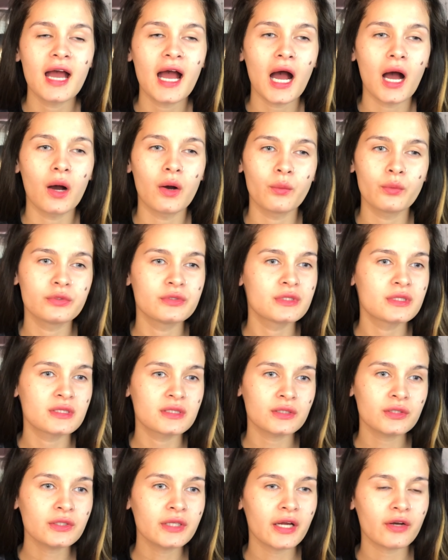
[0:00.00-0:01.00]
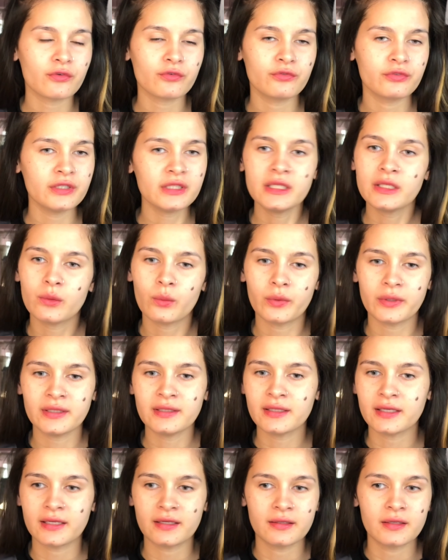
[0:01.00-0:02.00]
I would still get really
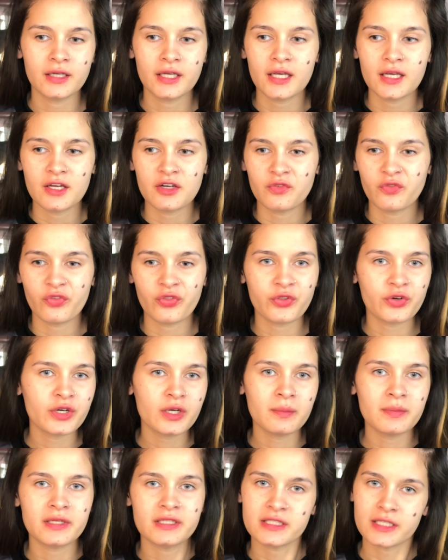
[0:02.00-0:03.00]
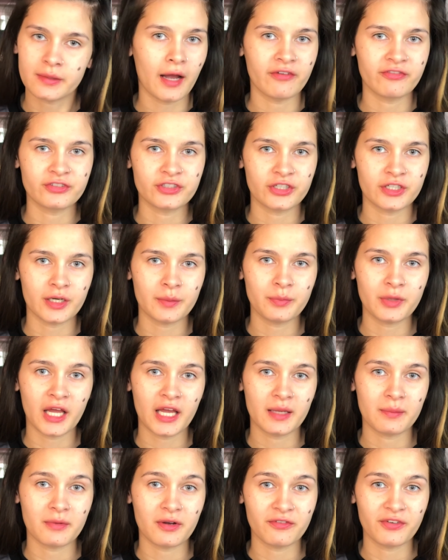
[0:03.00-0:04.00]
oily thirty minutes after
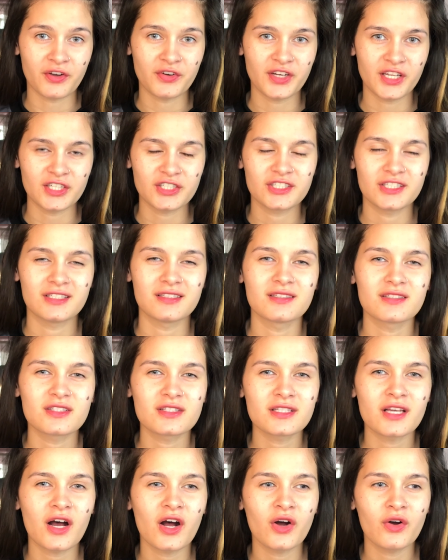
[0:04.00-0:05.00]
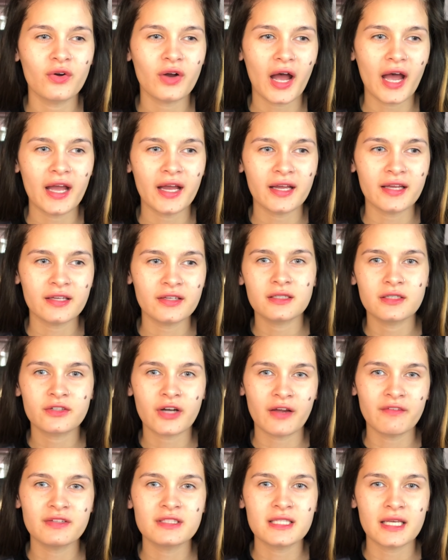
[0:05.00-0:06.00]
applying my foundation. So I
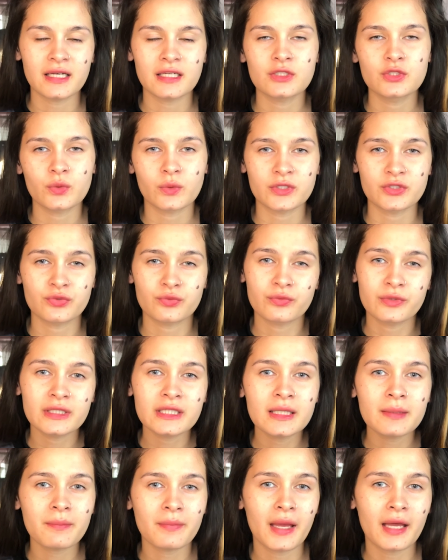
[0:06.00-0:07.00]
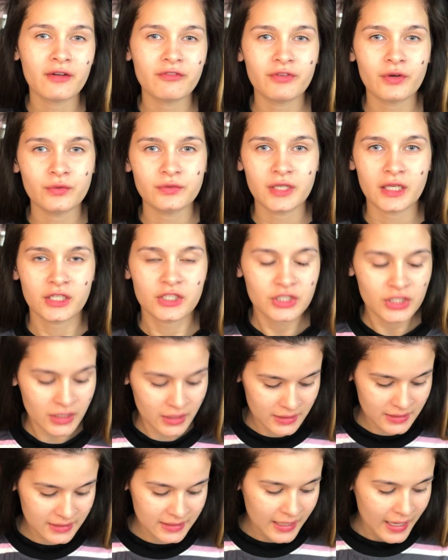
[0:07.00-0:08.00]
gravitated towards really matte
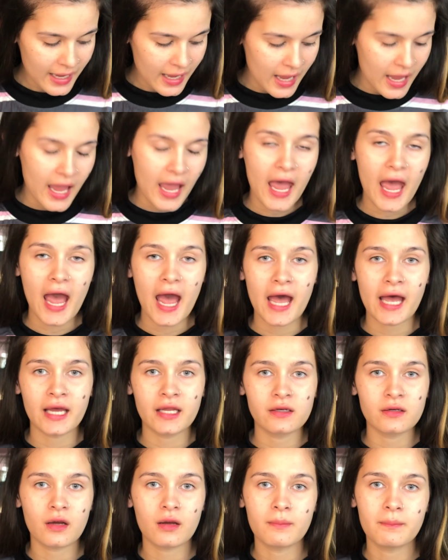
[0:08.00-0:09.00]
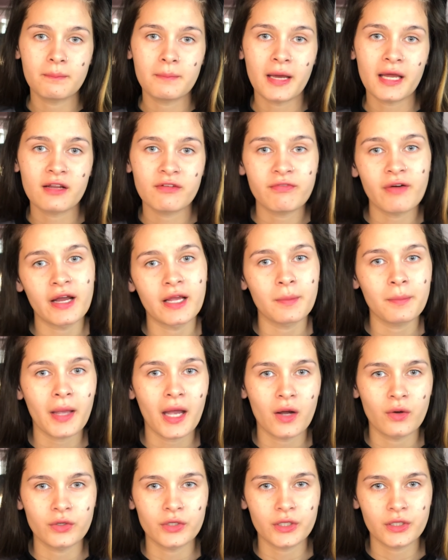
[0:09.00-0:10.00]
foundations and mattifying
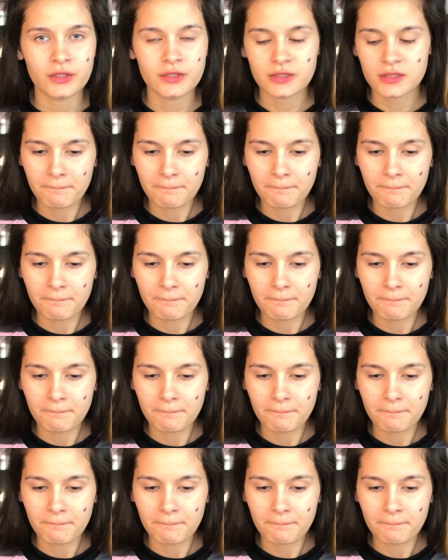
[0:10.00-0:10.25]
powders.